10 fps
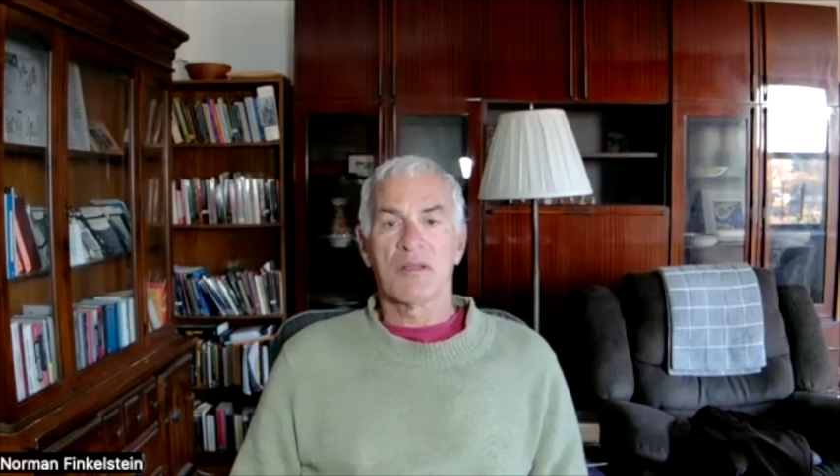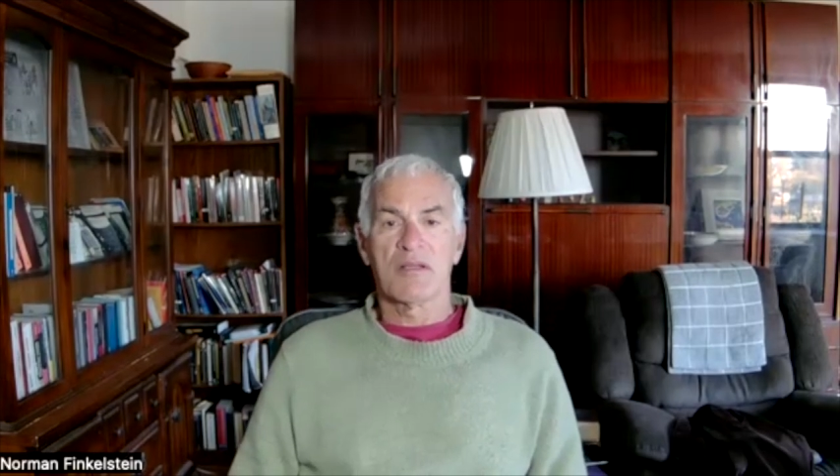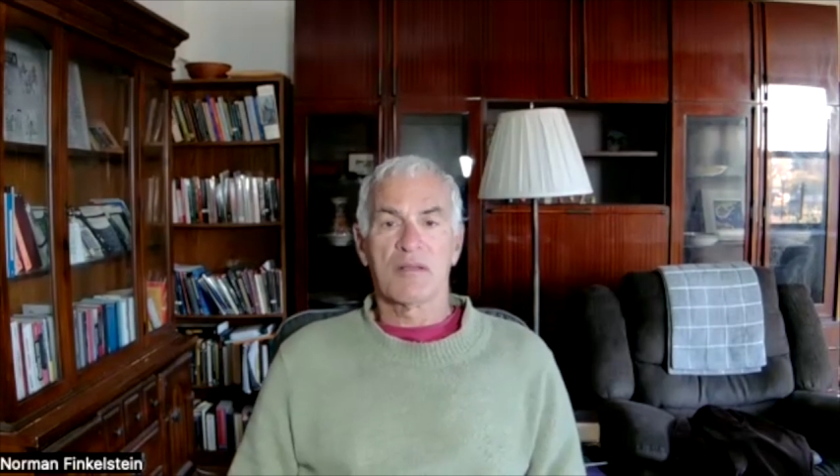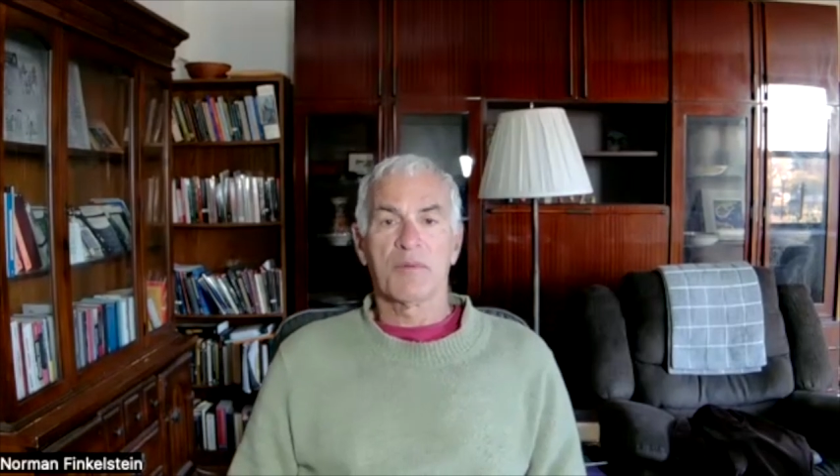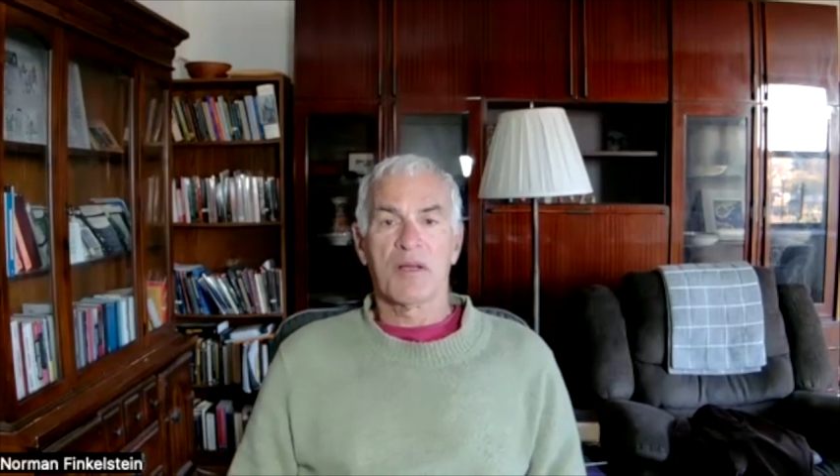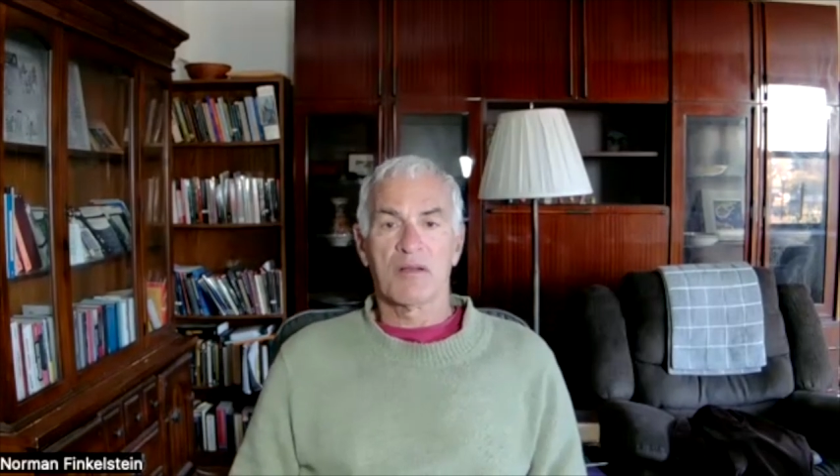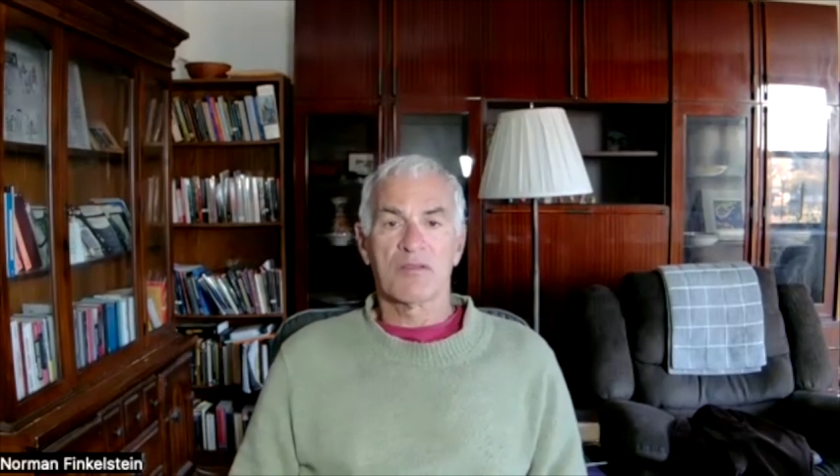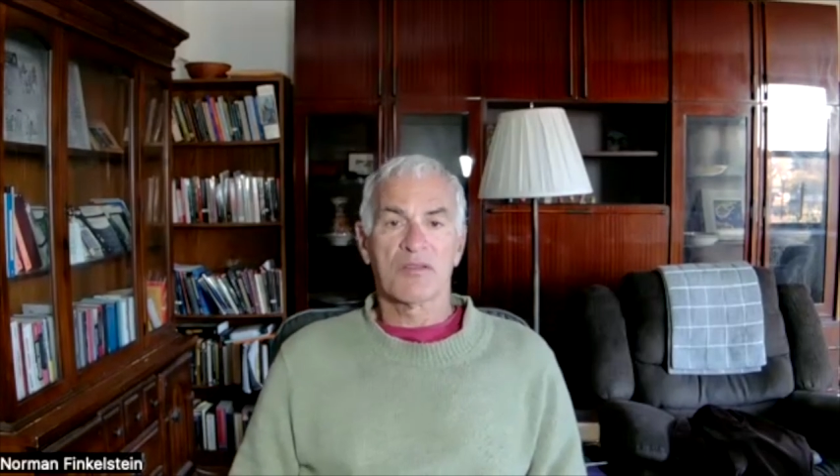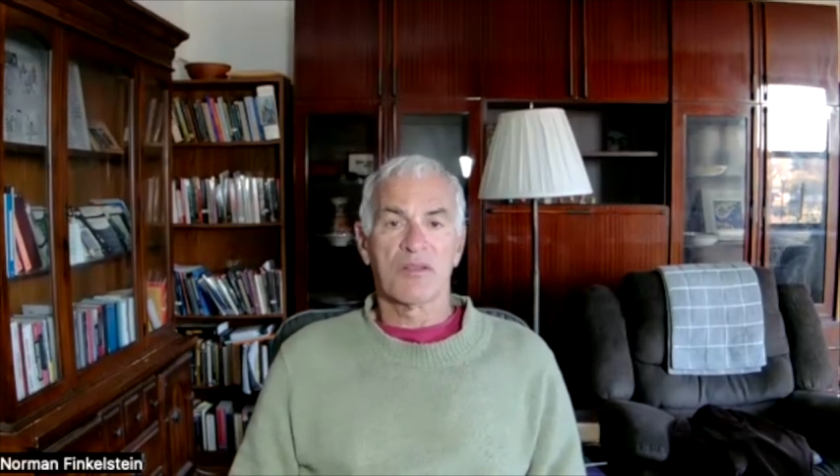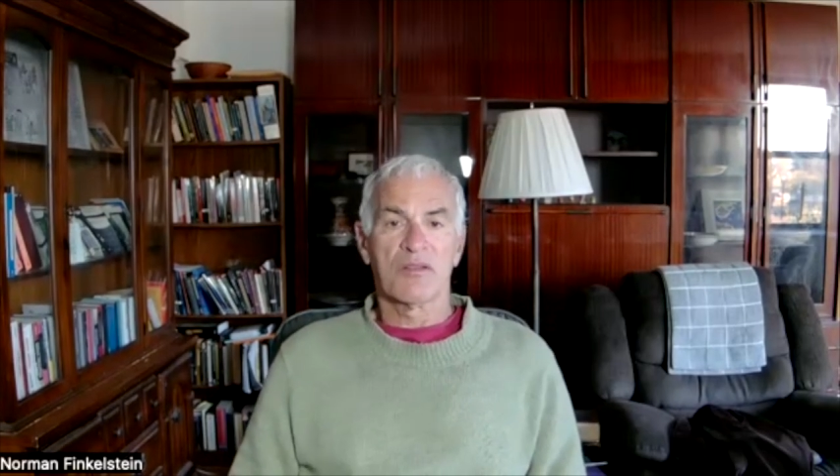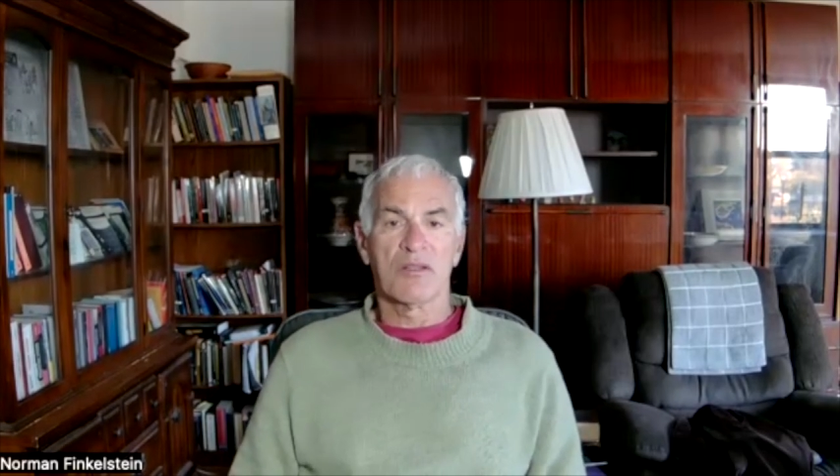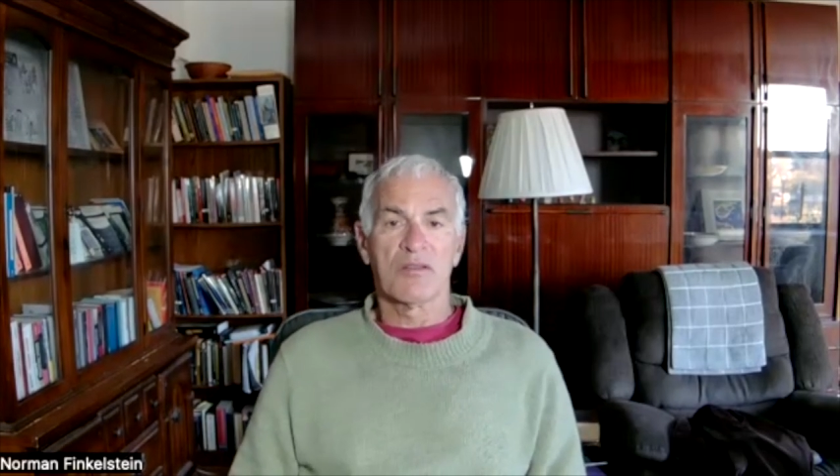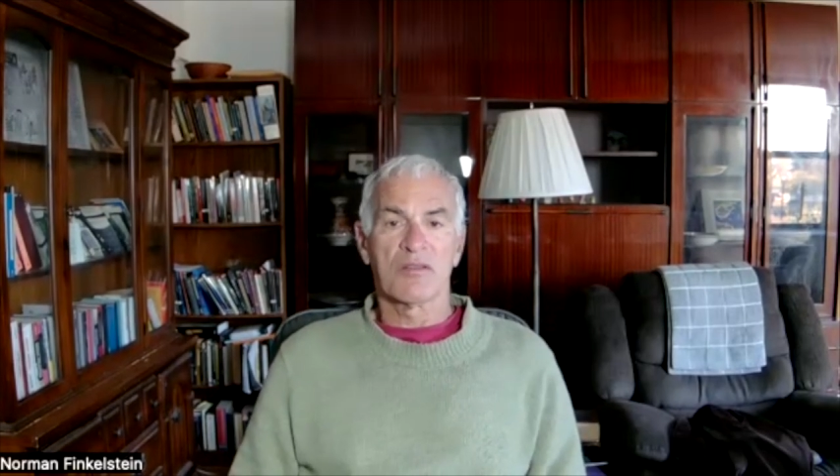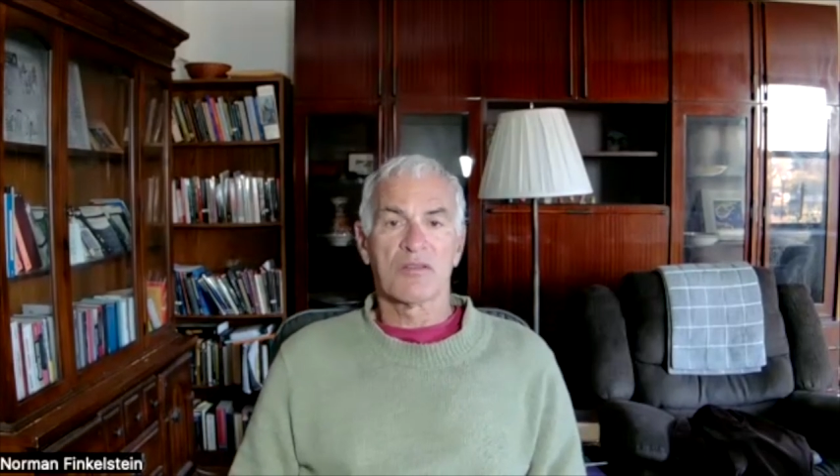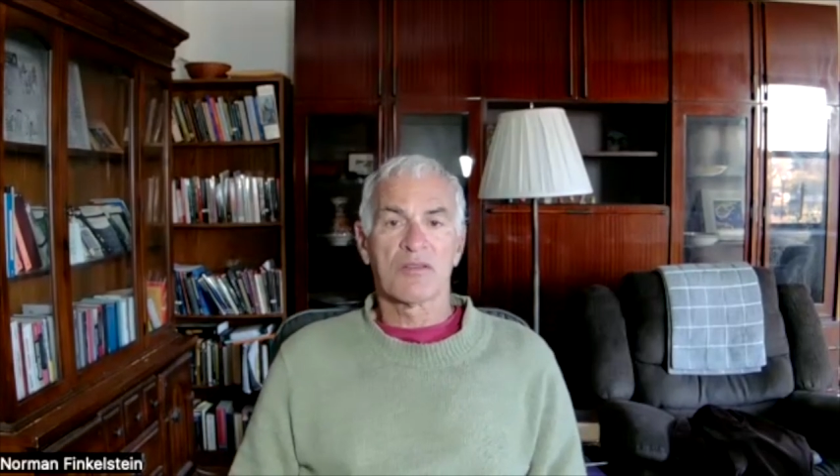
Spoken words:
and the Palestinians.